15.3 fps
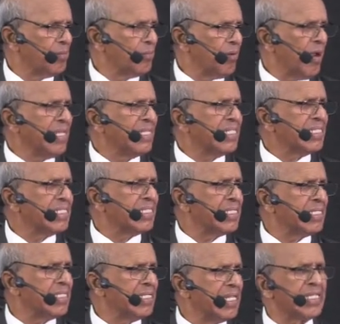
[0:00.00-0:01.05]
what
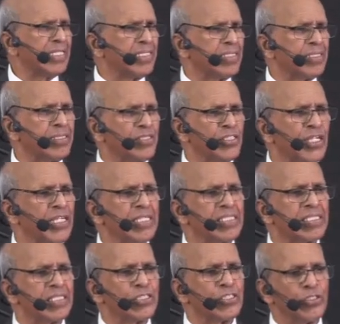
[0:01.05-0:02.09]
did
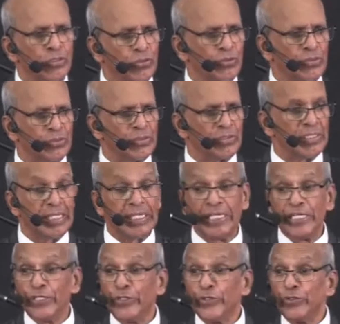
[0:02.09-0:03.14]
Jesus use? He
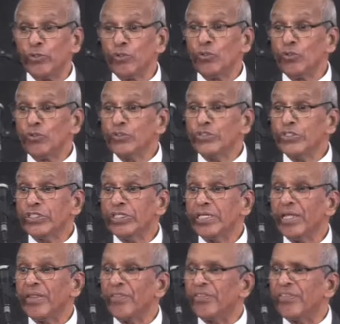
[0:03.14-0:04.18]
used
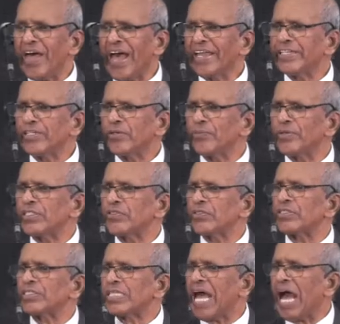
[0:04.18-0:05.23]
that which
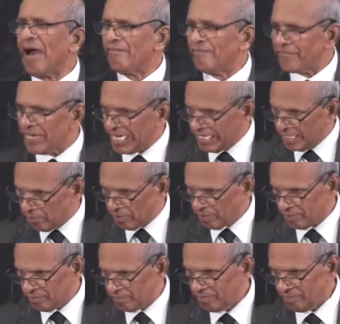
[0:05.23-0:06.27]
was available.